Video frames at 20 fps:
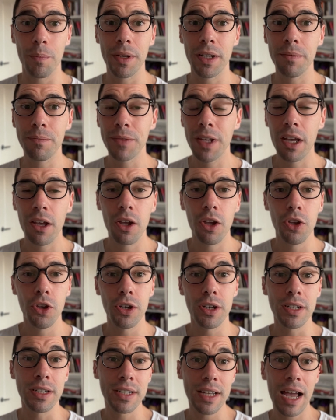in. You
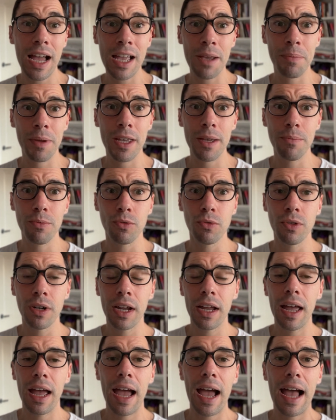can tag people,
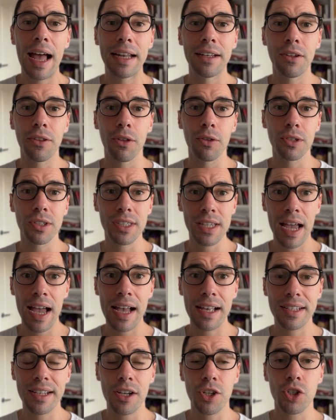and those
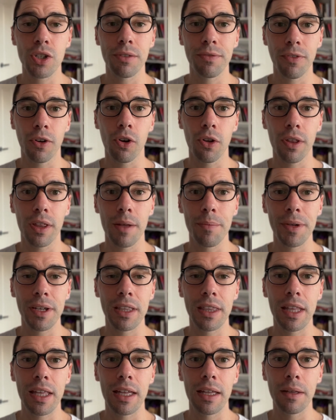tags actually follow them
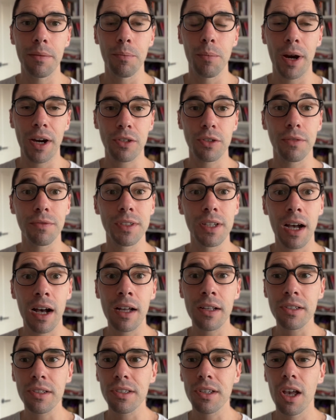in their Microsoft
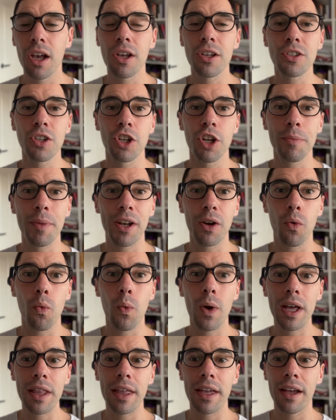tasks. So no matter
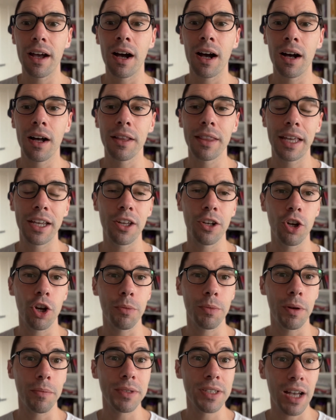where they are, they can
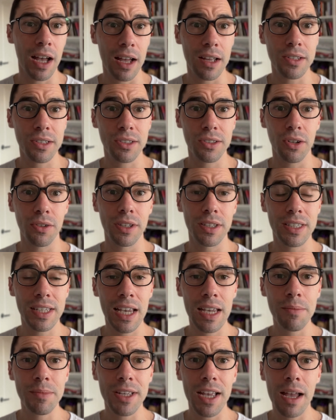open up tasks on the
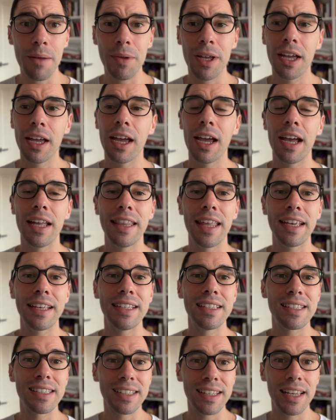Teams app and they
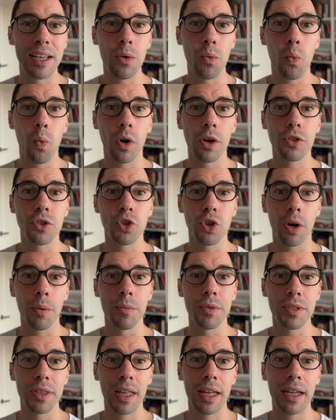can see what
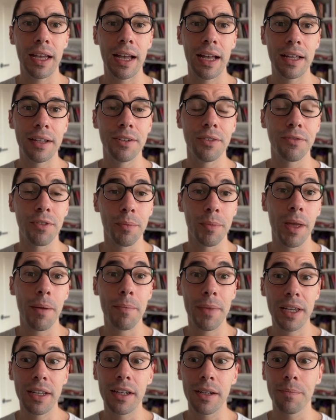jobs they had from that
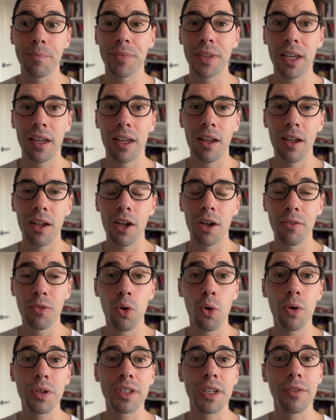meeting. Of
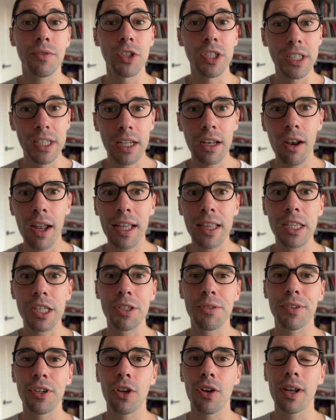course, if you did like
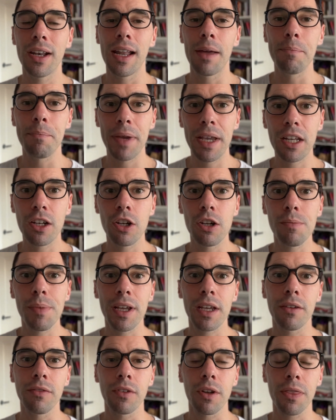this video, let me know by
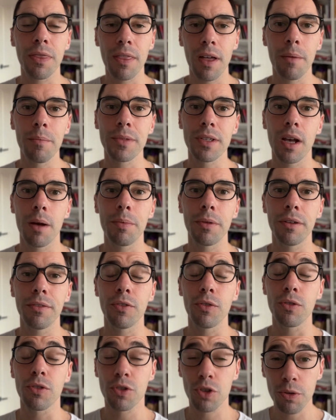giving a thumbs up. And if
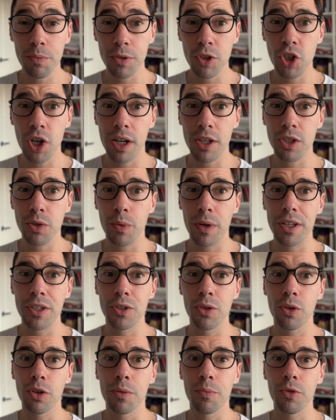you want to supercharge the ways
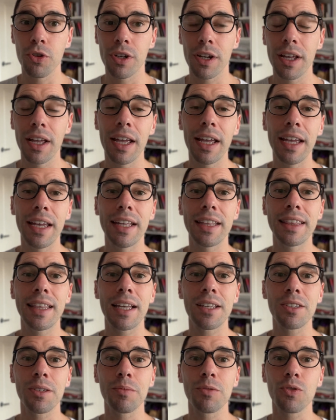your computer, hit
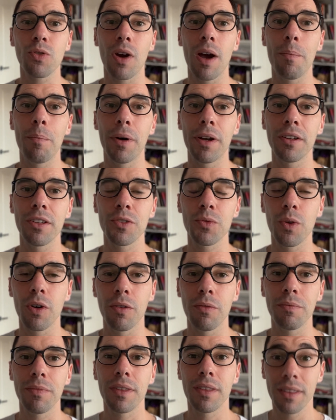that subscribe button as
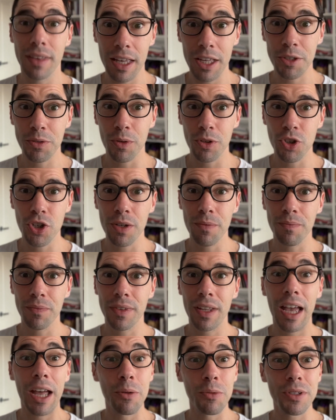well. Thanks for watching,
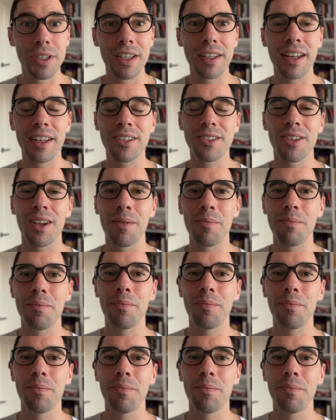and see you next time.